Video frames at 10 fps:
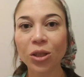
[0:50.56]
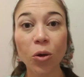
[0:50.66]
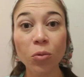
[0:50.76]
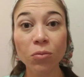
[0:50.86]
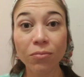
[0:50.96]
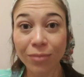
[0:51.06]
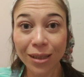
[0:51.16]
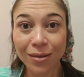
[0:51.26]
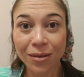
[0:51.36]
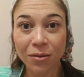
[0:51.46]
So
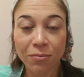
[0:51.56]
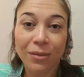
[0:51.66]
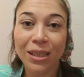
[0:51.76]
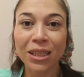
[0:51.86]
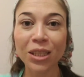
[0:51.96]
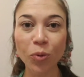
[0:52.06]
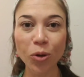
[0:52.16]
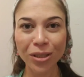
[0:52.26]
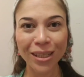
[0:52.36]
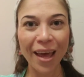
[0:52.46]
let's
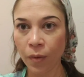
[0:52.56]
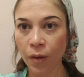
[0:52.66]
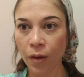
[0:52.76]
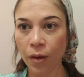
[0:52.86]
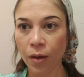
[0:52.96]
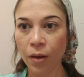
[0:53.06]
explore it together.